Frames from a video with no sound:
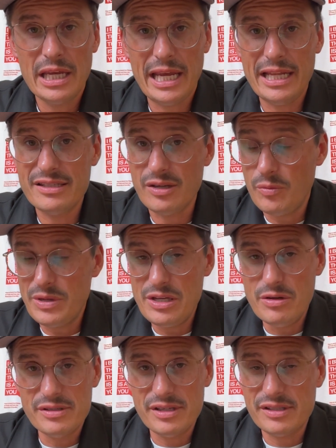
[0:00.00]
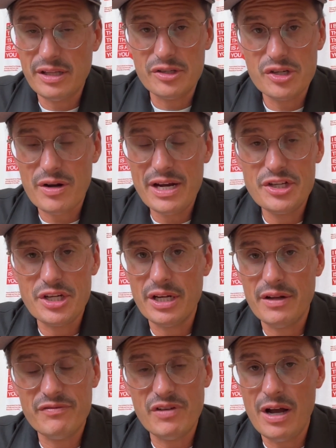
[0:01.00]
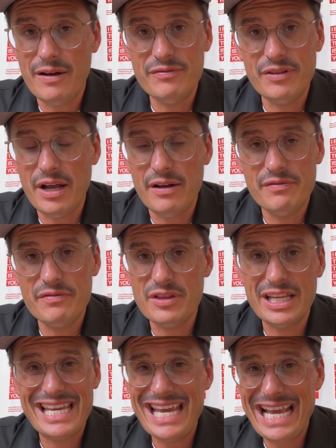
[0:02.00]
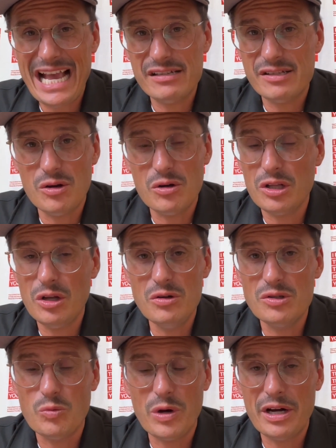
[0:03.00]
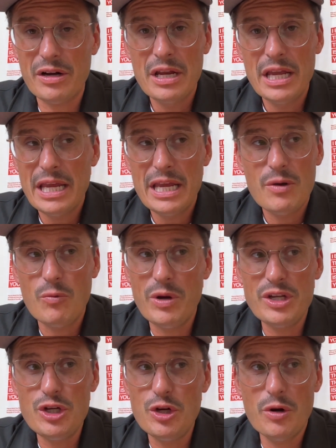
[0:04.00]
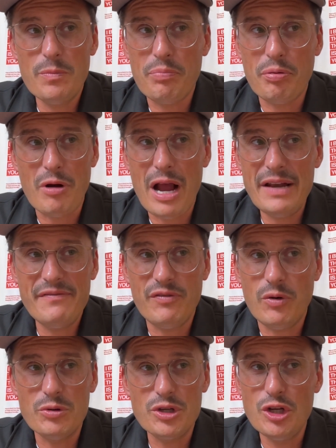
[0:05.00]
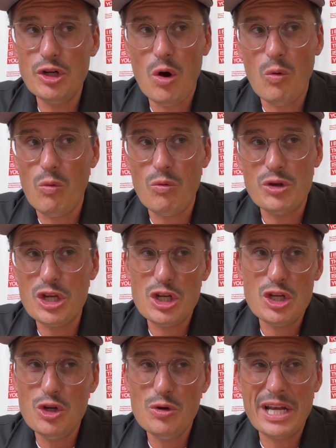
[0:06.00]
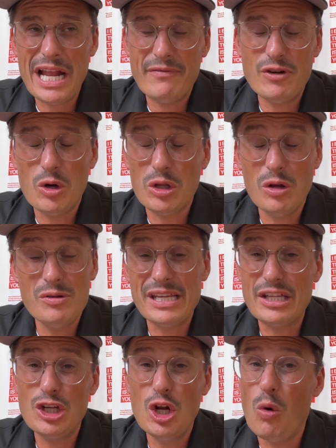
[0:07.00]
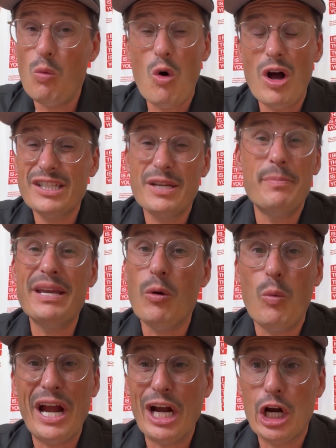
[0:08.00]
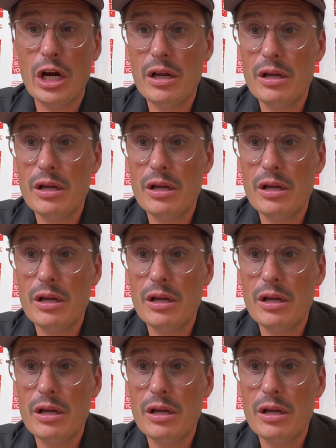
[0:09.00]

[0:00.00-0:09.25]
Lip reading: And so we use this illustration of the king has no clothes, where when you're prideful, you can have no clothes and you don't want to be aware.